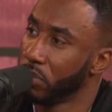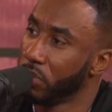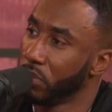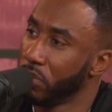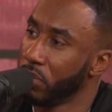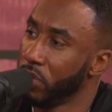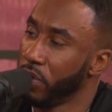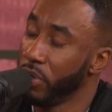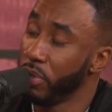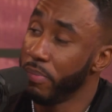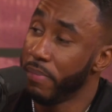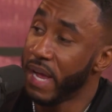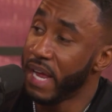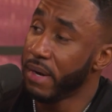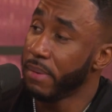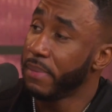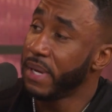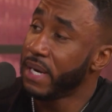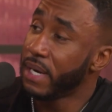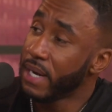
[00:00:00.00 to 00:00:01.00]
Mm-hmm. You met
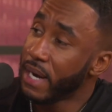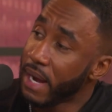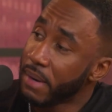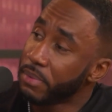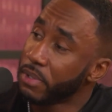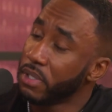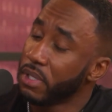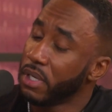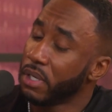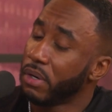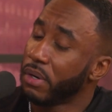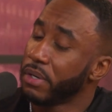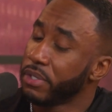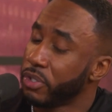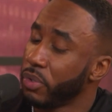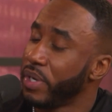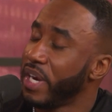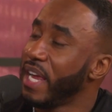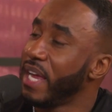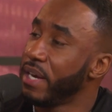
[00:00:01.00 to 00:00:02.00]
him in the neighborhood or
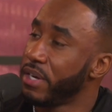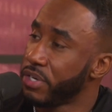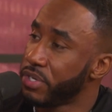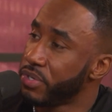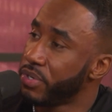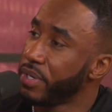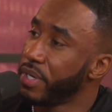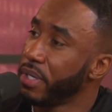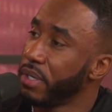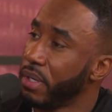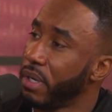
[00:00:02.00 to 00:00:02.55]
through the industry?